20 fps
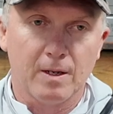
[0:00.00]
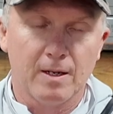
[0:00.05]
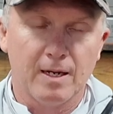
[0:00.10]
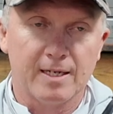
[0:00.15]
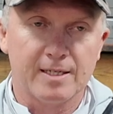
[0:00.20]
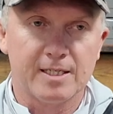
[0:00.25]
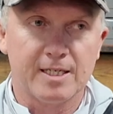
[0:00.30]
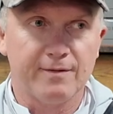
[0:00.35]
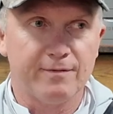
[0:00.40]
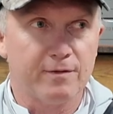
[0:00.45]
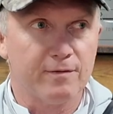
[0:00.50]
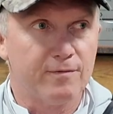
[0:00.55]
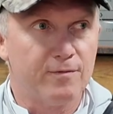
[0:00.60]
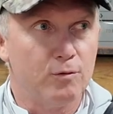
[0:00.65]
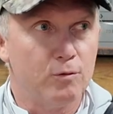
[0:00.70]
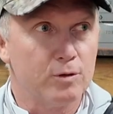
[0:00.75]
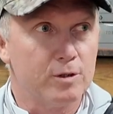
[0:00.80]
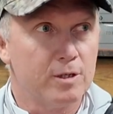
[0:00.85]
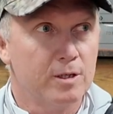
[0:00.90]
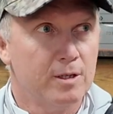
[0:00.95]

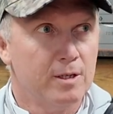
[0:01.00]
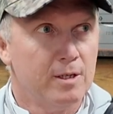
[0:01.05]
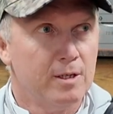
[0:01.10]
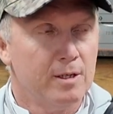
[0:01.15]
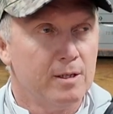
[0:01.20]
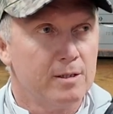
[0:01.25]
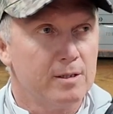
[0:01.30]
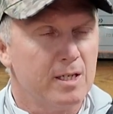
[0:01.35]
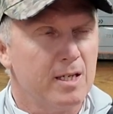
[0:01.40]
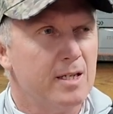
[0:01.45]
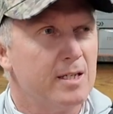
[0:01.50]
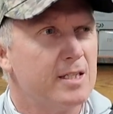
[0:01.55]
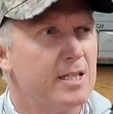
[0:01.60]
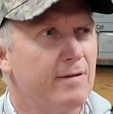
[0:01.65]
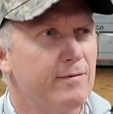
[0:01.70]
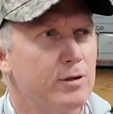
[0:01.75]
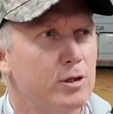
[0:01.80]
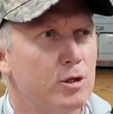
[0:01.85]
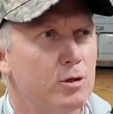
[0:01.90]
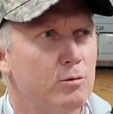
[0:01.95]
7-foot, it's either
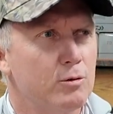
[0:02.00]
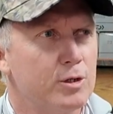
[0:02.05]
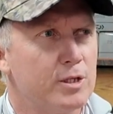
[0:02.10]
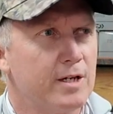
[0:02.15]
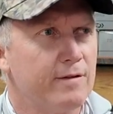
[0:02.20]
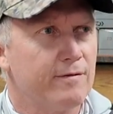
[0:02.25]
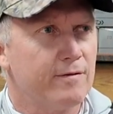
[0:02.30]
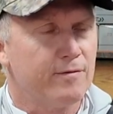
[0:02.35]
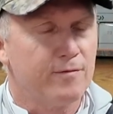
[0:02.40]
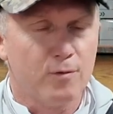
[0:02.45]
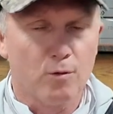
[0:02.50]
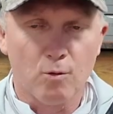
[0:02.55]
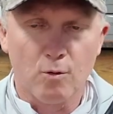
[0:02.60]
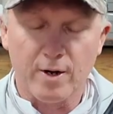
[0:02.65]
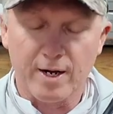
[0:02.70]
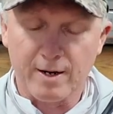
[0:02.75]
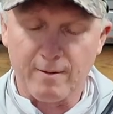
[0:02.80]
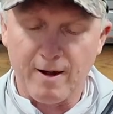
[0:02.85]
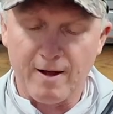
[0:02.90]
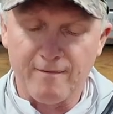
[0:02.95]
7.2 or
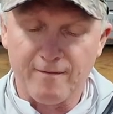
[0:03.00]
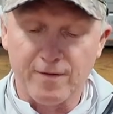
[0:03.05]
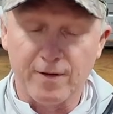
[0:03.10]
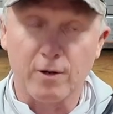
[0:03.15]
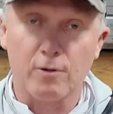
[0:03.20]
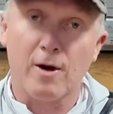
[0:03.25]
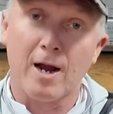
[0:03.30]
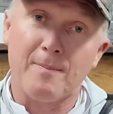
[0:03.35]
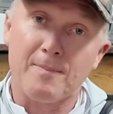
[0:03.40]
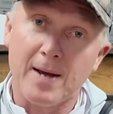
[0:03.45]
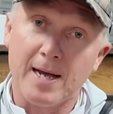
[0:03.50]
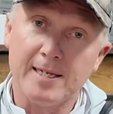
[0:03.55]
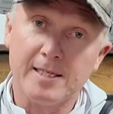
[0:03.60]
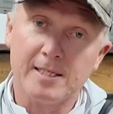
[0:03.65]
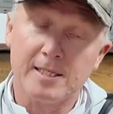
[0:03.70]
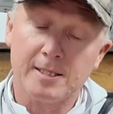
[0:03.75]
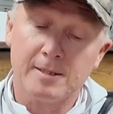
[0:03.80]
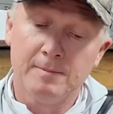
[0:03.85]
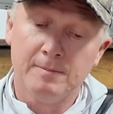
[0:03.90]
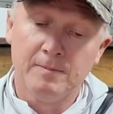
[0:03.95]
7.4. Anyway, for the
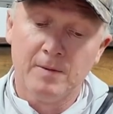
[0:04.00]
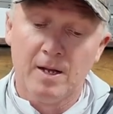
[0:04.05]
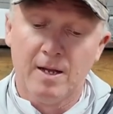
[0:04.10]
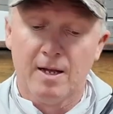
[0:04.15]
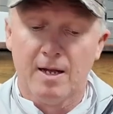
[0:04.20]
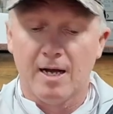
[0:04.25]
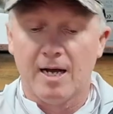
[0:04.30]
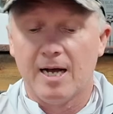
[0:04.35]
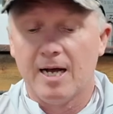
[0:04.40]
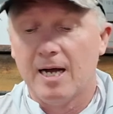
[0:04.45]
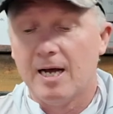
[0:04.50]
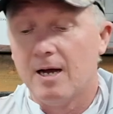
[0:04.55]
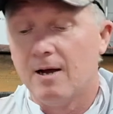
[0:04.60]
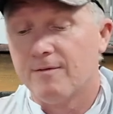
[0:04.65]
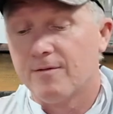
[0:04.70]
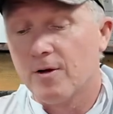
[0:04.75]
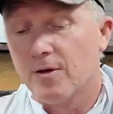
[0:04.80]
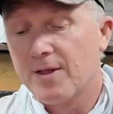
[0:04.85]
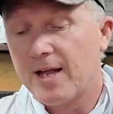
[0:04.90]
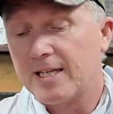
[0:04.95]
crankbaits,
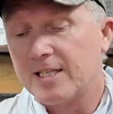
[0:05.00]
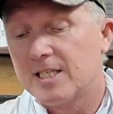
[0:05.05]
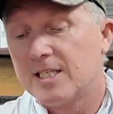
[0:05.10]
I've got that